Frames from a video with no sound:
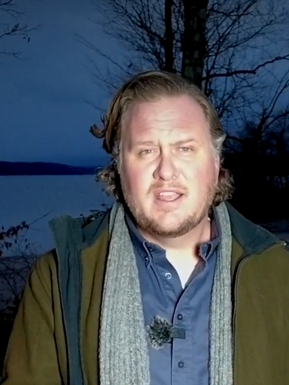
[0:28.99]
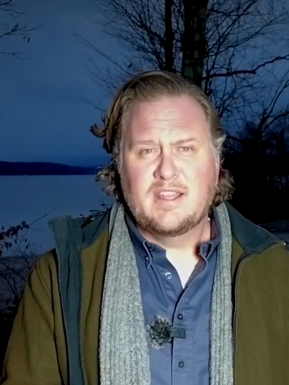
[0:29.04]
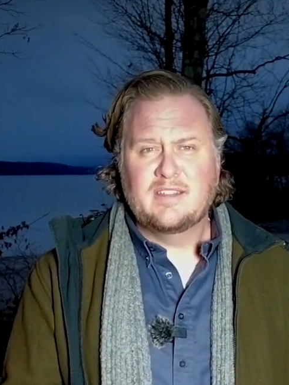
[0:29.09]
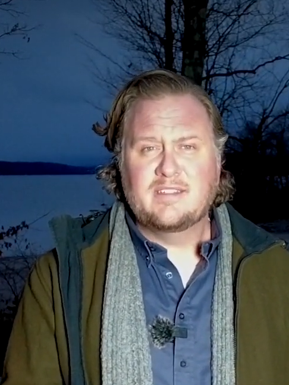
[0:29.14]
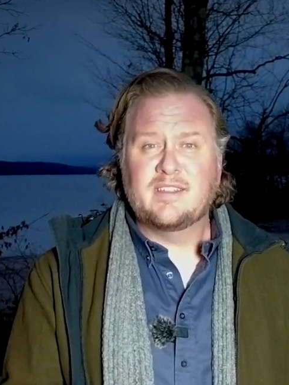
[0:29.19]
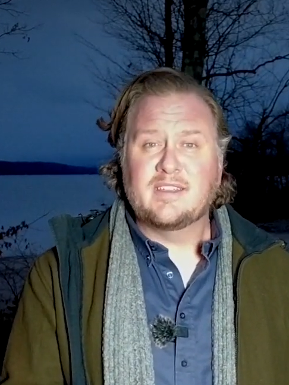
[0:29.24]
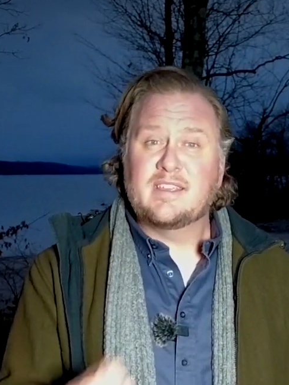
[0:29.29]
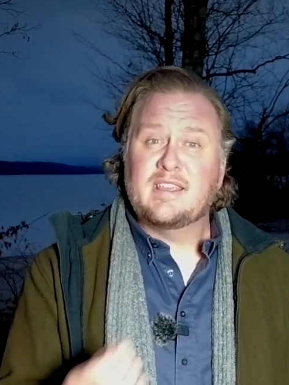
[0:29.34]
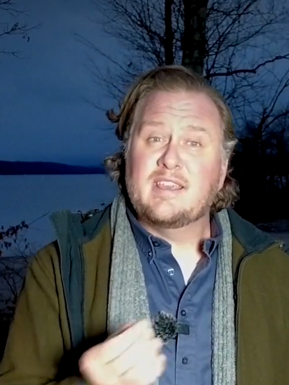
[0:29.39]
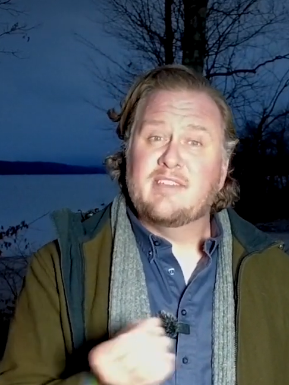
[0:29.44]

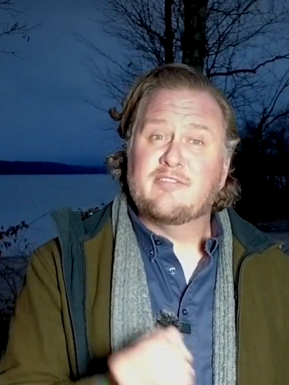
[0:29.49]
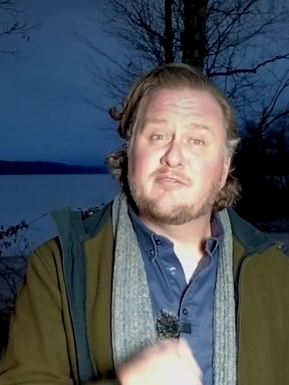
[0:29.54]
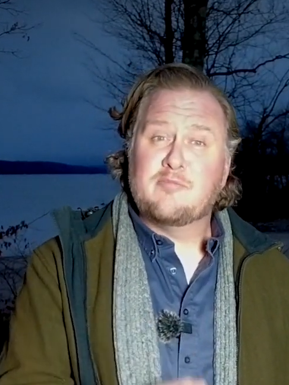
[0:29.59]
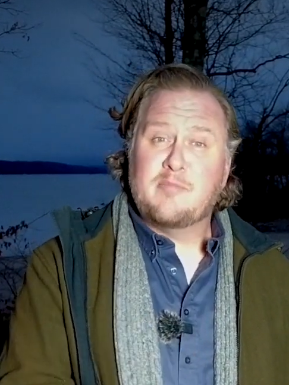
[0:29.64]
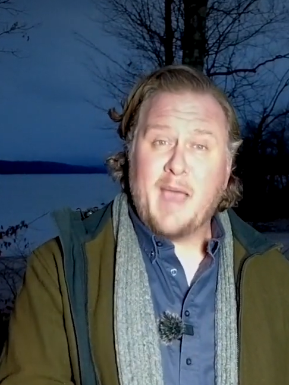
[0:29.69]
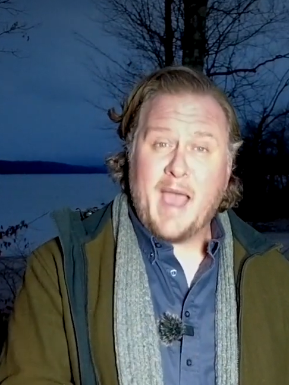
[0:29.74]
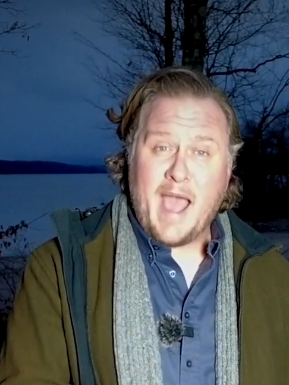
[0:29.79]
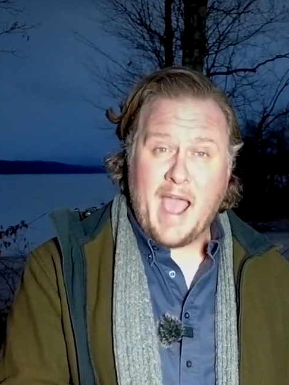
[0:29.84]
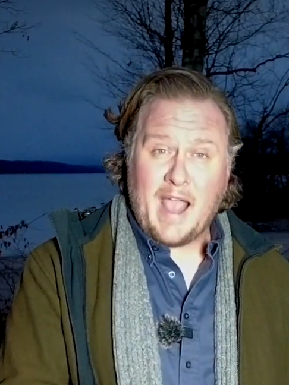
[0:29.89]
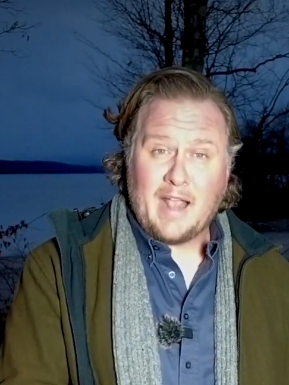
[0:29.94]
to give
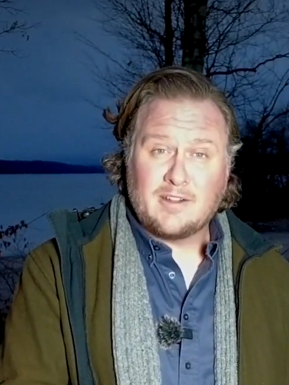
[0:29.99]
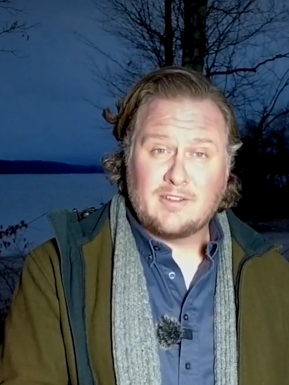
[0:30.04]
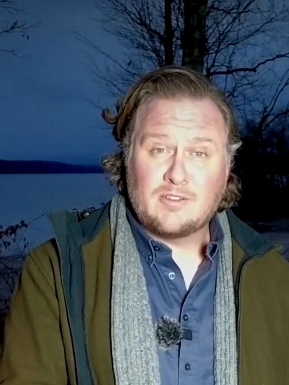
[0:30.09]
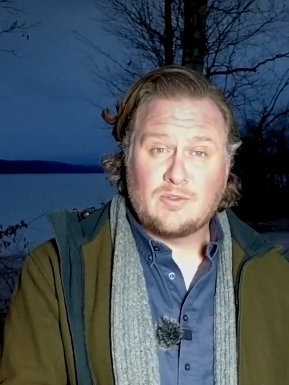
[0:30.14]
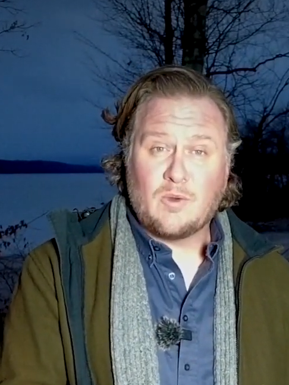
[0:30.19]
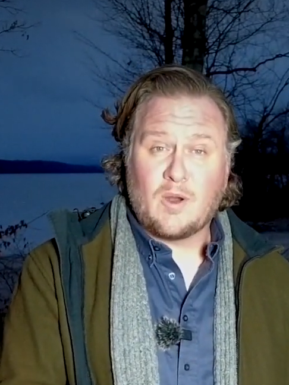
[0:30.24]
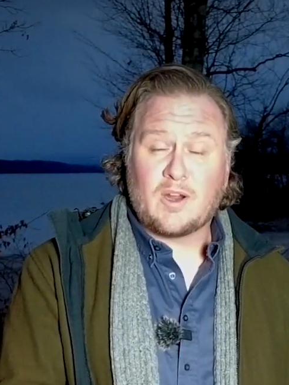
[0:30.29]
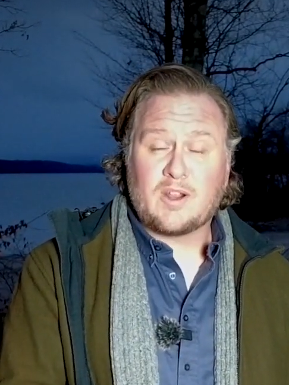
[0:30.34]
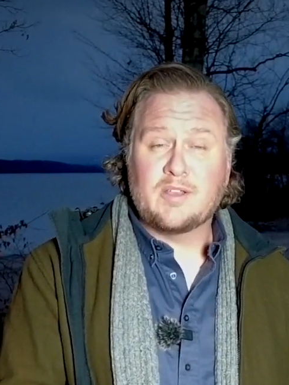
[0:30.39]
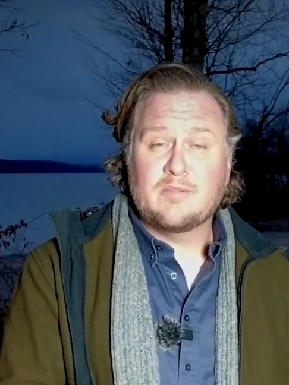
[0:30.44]
back
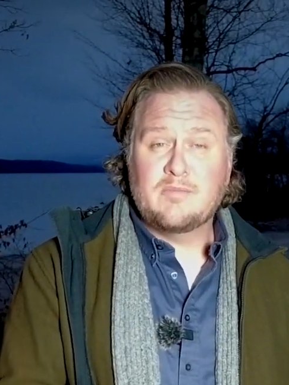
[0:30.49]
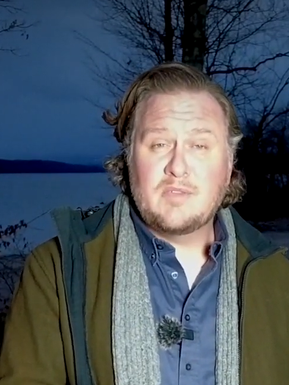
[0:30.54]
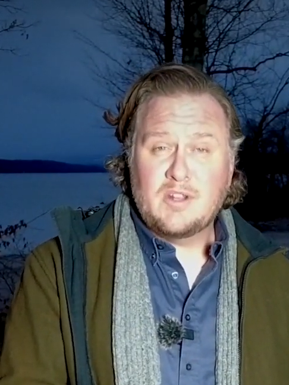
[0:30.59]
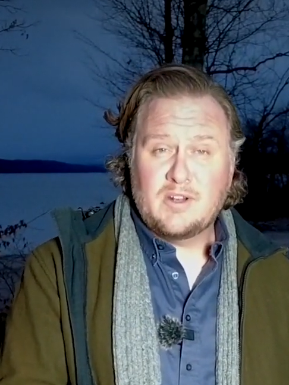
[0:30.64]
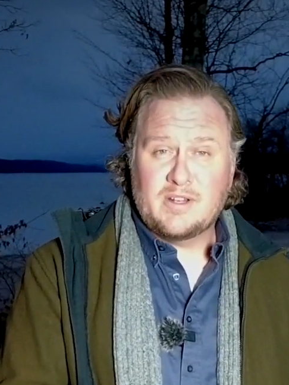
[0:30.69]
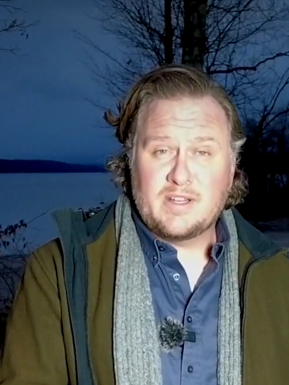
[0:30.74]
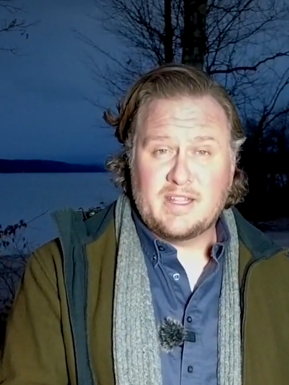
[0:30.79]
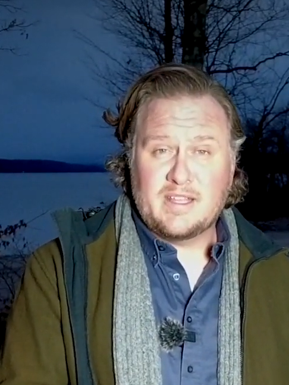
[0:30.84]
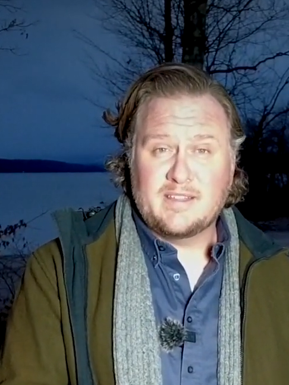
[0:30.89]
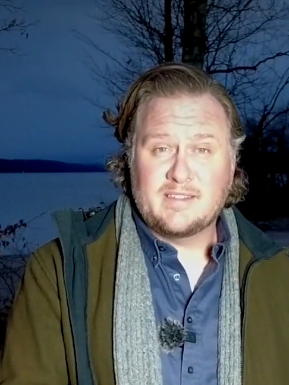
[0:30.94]
to our
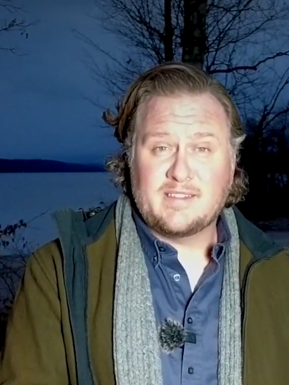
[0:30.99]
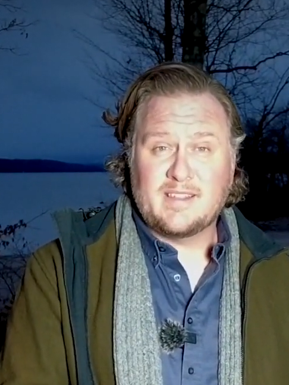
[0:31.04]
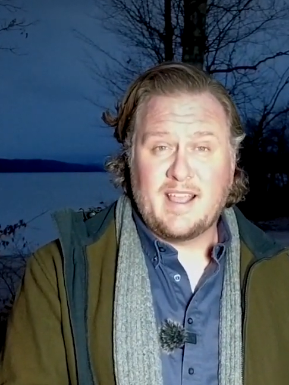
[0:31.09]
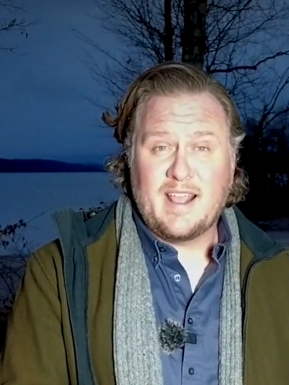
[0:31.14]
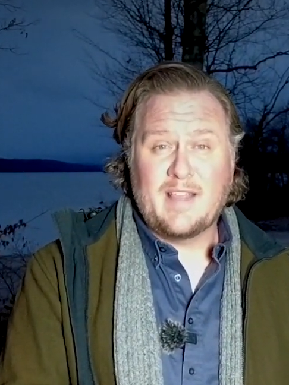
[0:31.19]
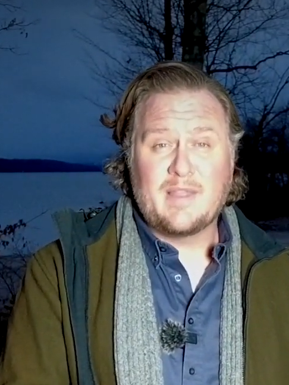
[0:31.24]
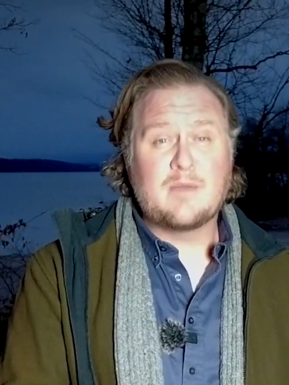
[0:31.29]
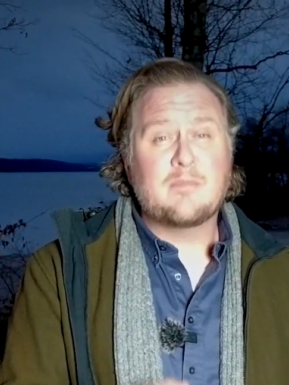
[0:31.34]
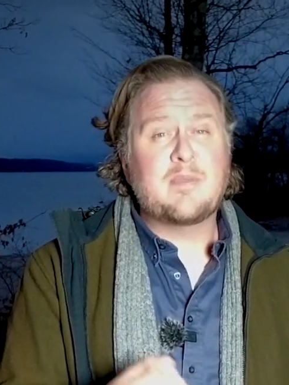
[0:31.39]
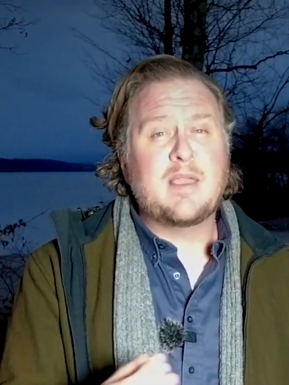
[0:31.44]
communities
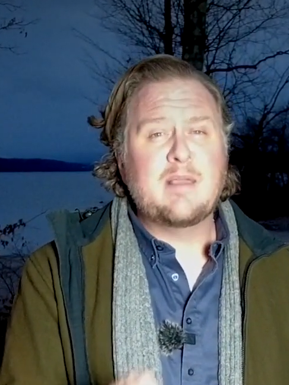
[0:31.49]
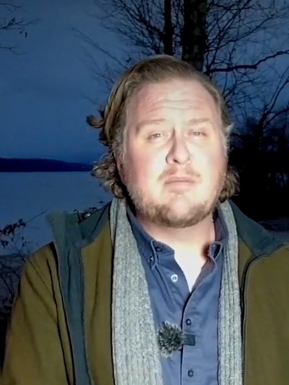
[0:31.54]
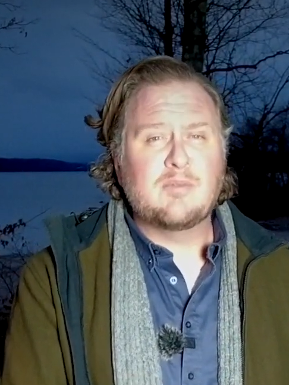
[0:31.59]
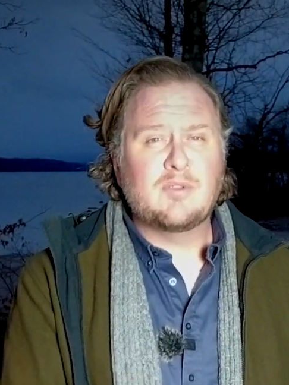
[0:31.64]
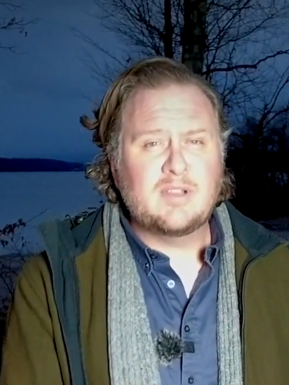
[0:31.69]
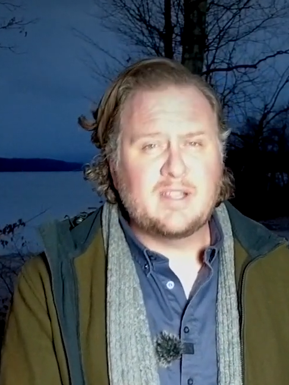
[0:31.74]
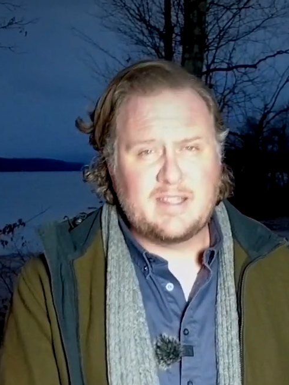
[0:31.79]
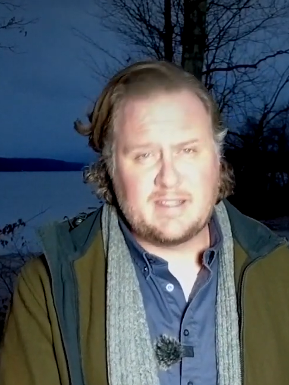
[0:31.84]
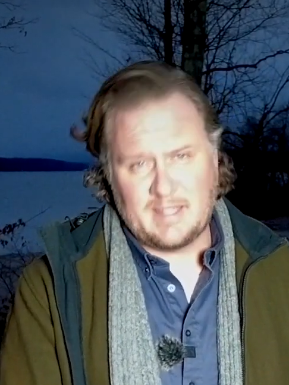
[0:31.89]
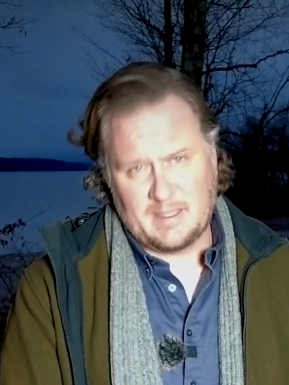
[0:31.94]
and the
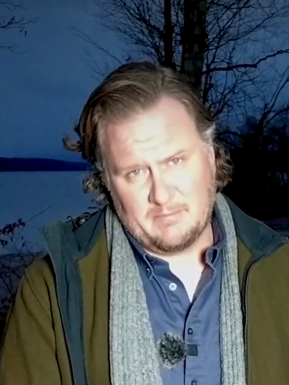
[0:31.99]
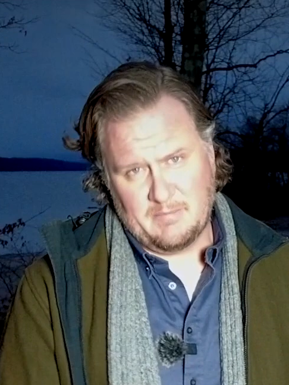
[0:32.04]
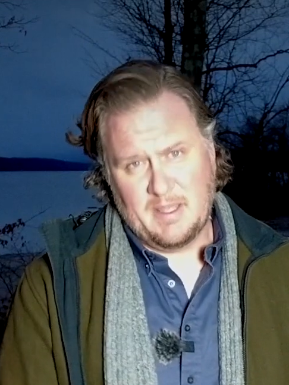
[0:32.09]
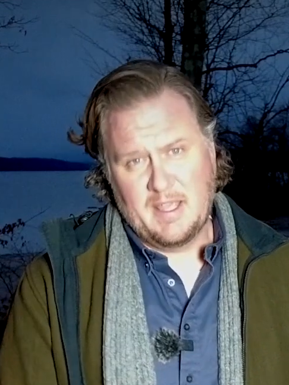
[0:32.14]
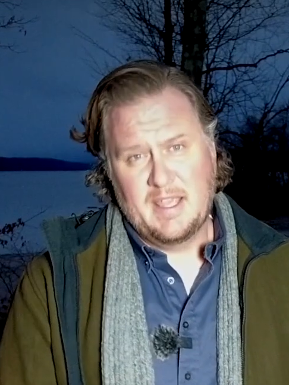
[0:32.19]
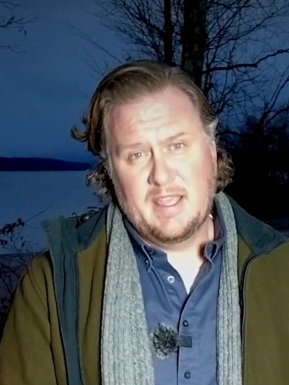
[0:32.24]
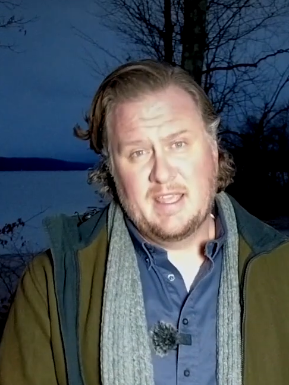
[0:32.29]
people in them,